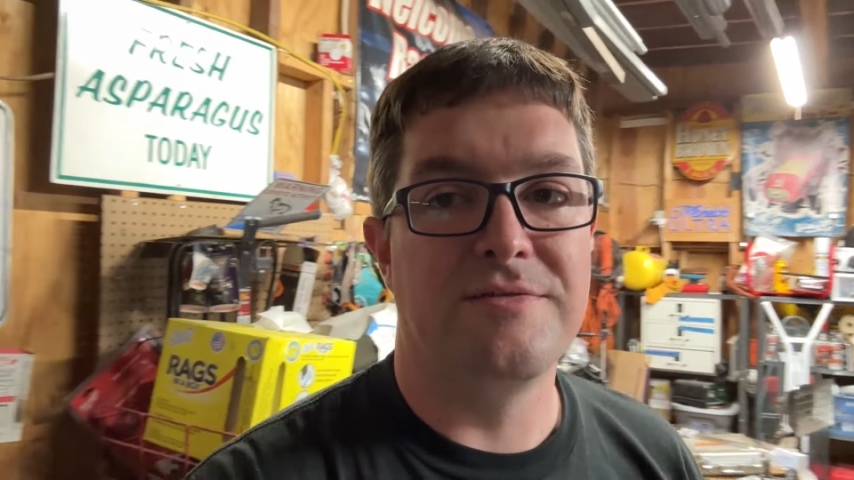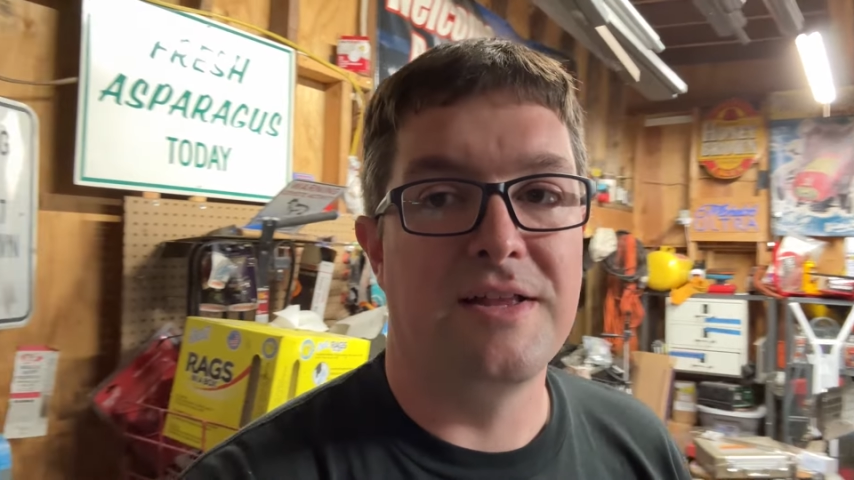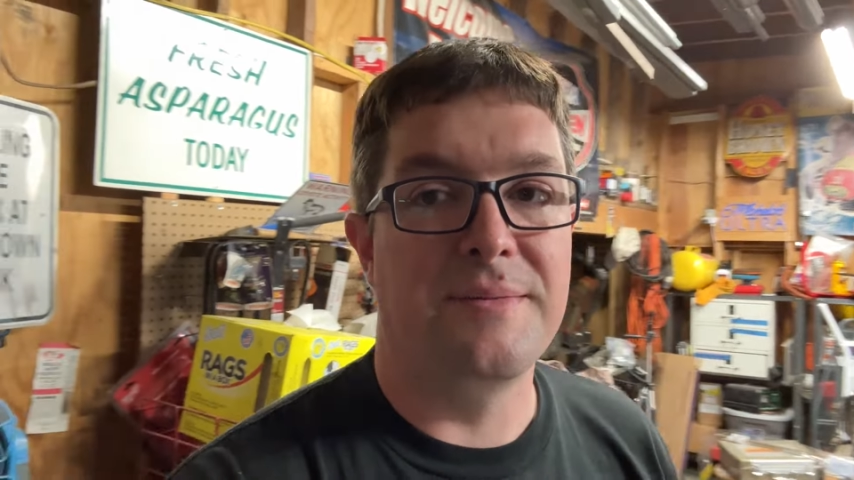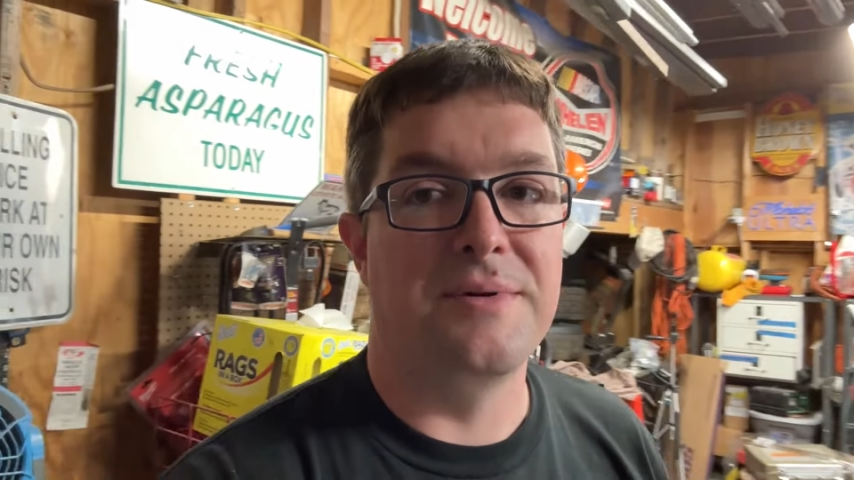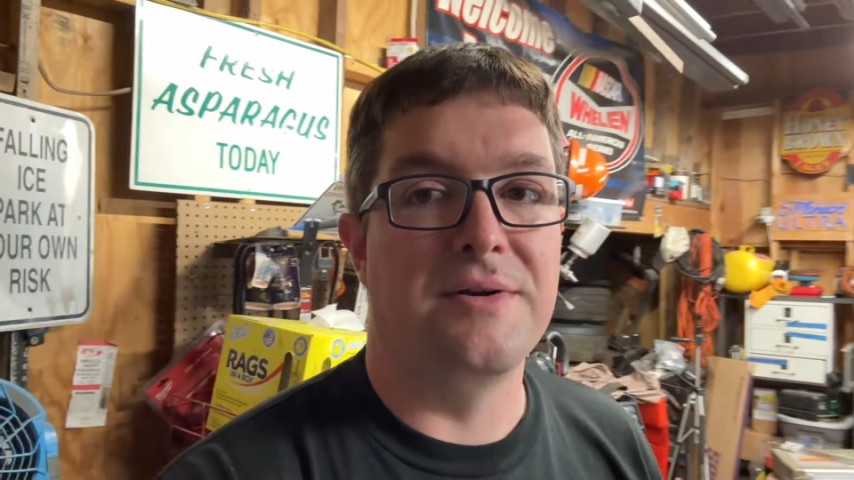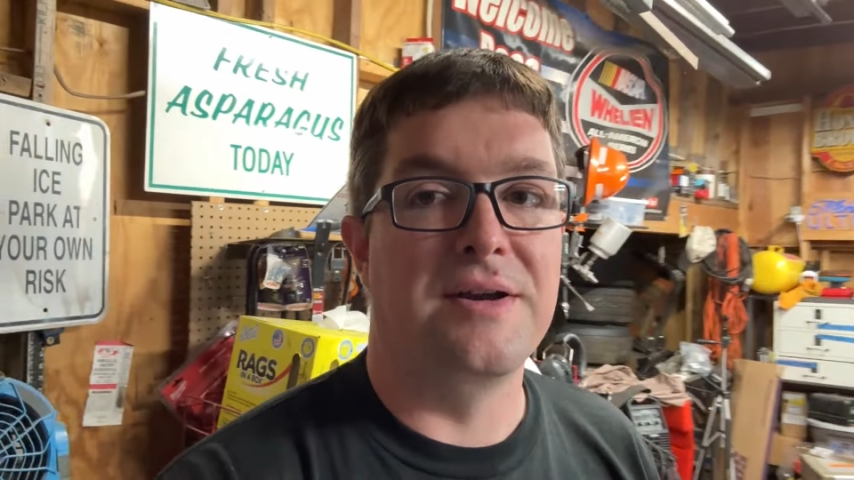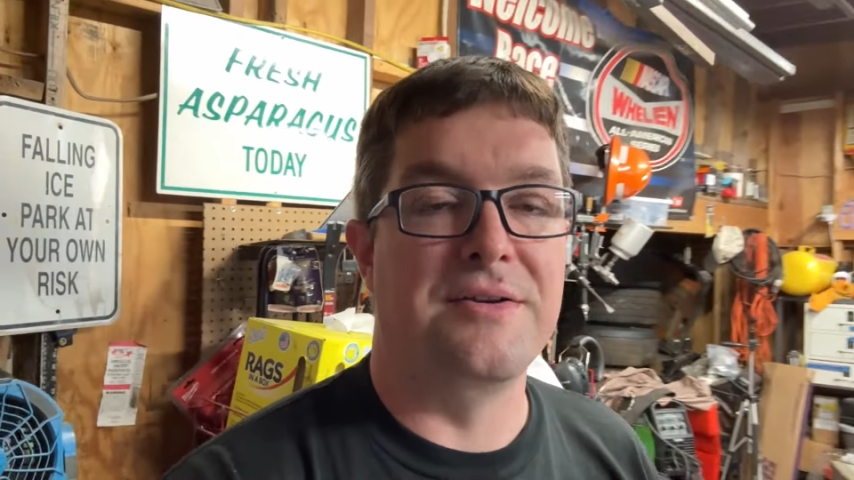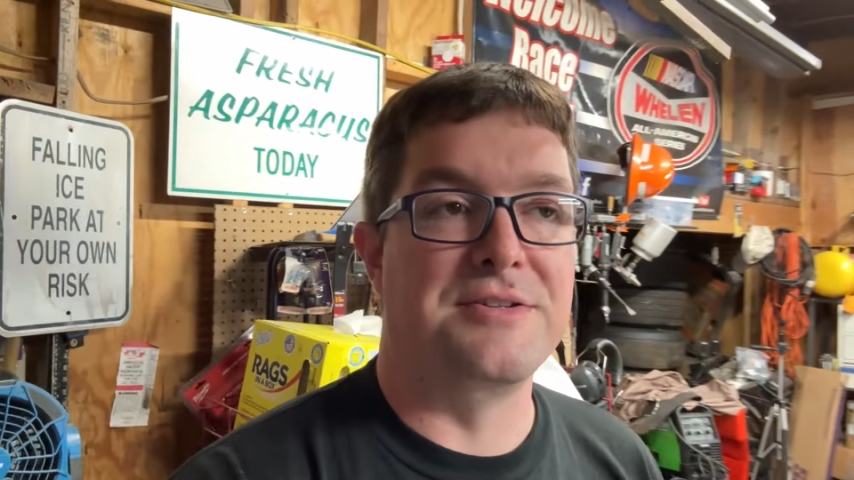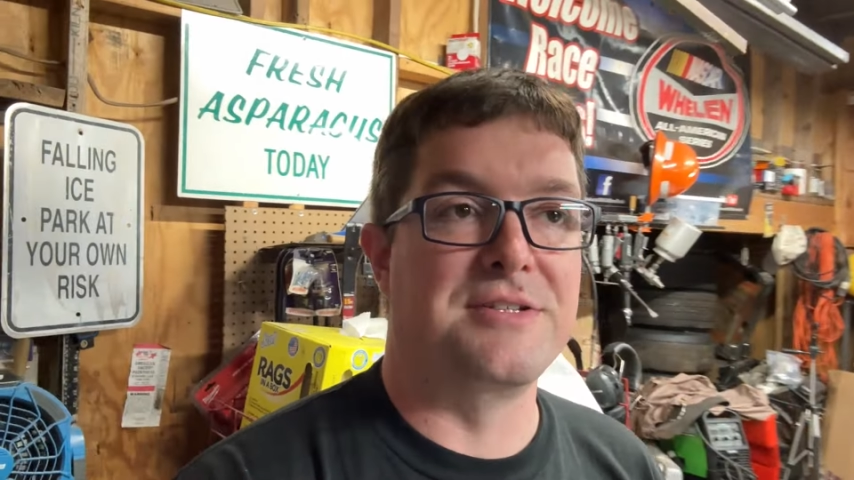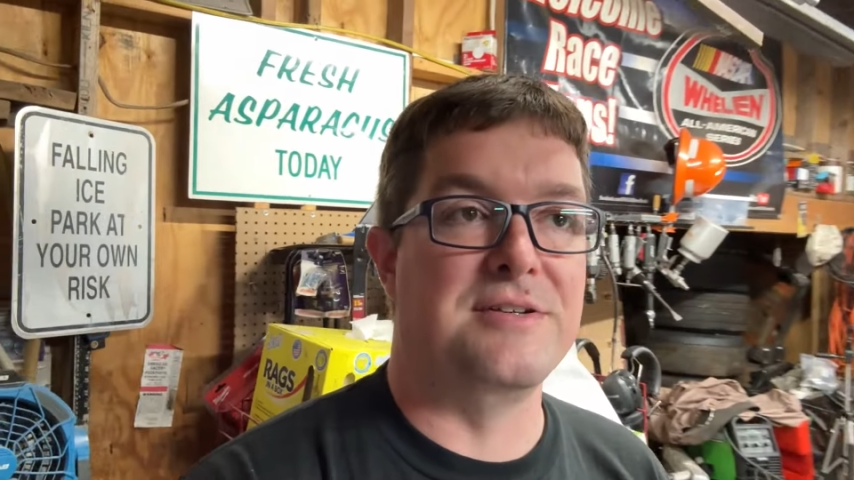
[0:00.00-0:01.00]
flopping
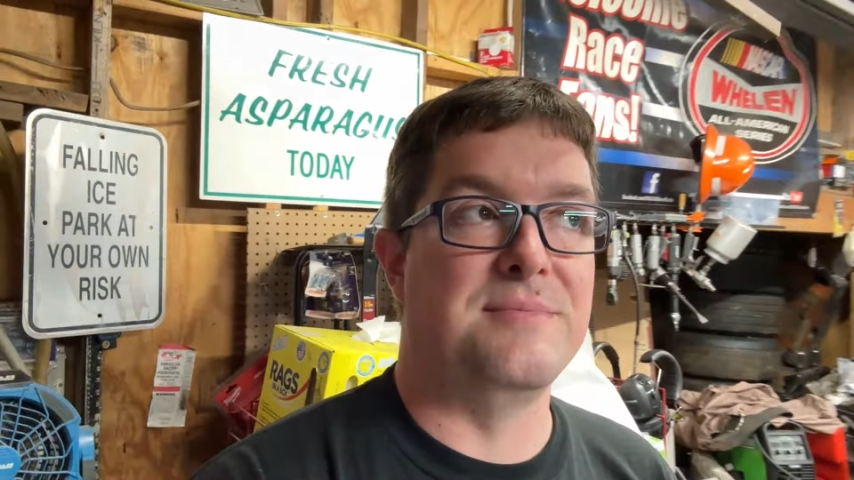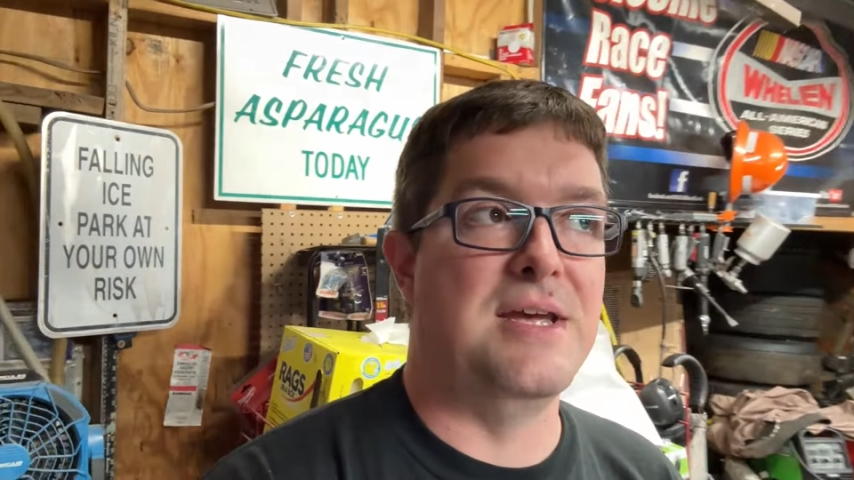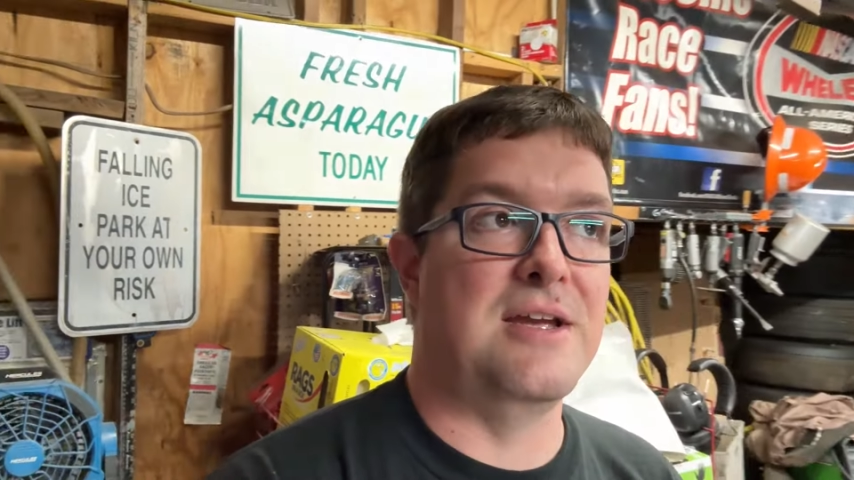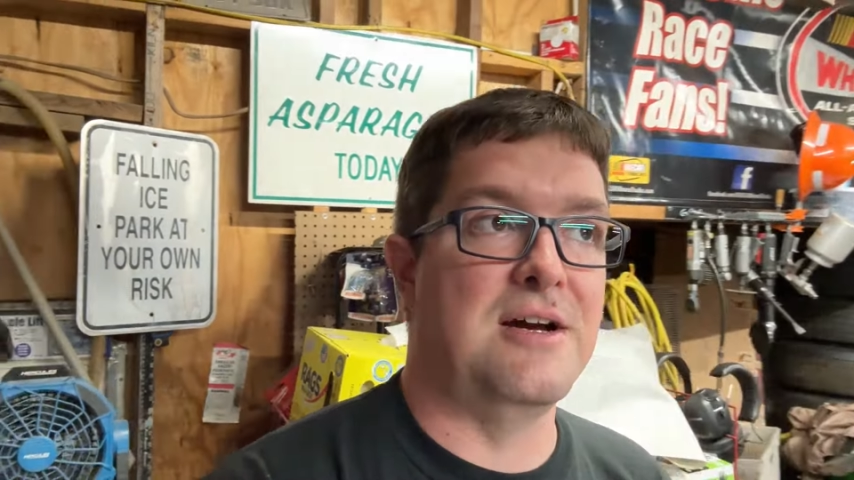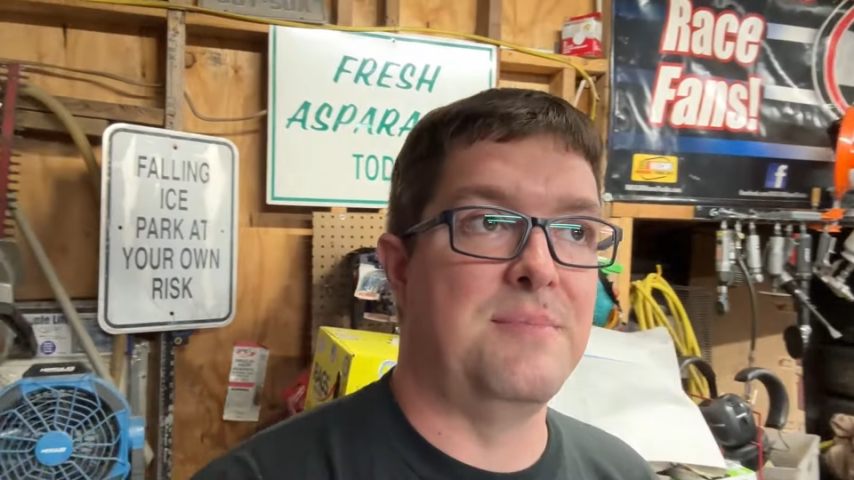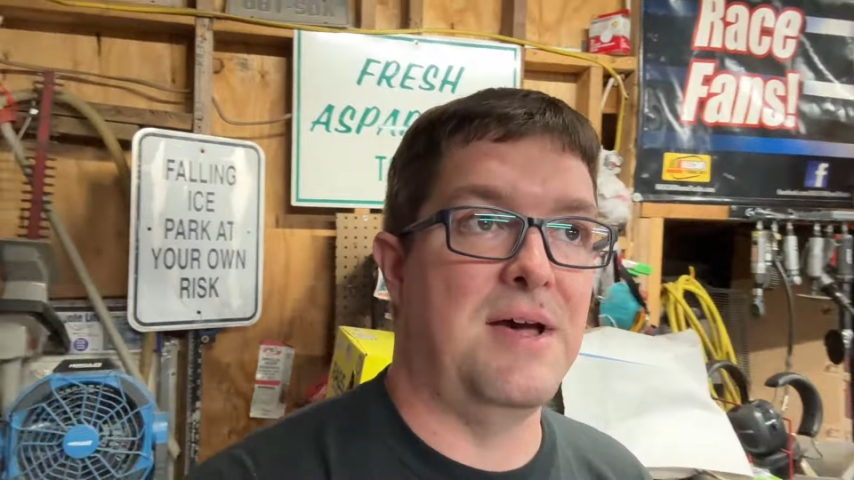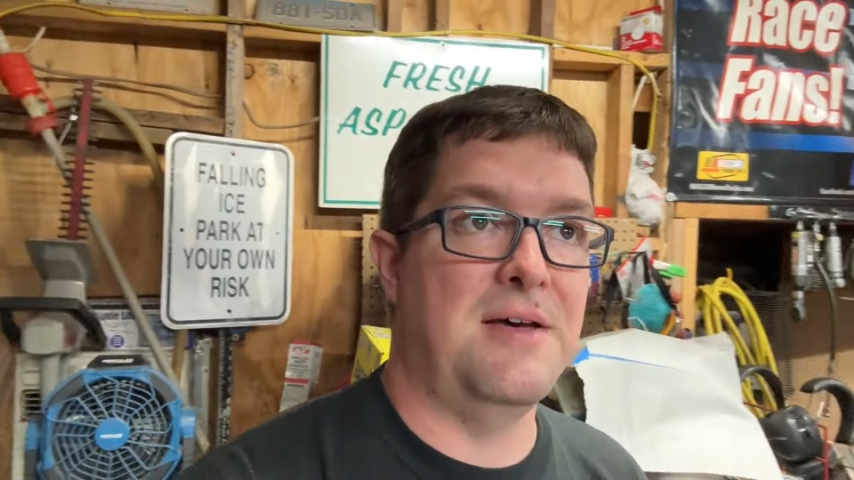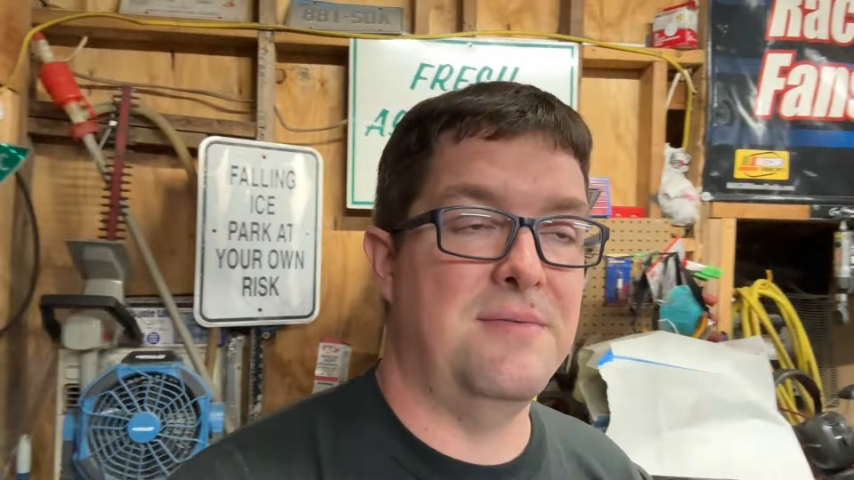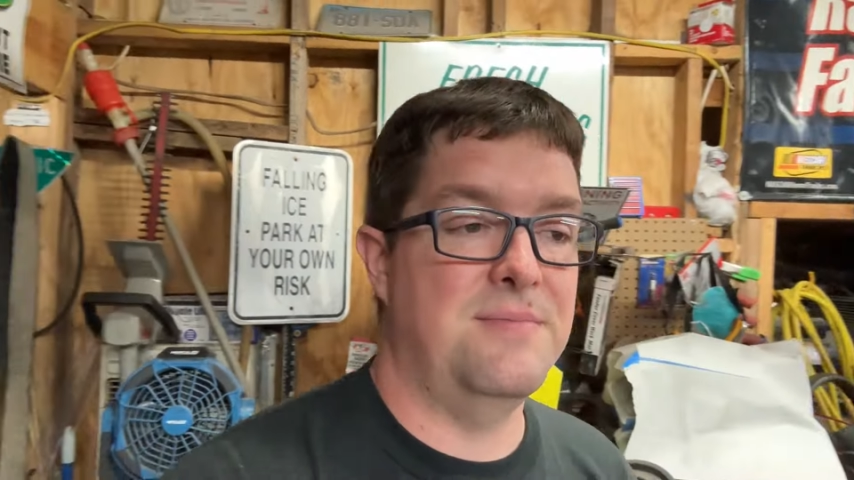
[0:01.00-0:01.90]
around is going to make up a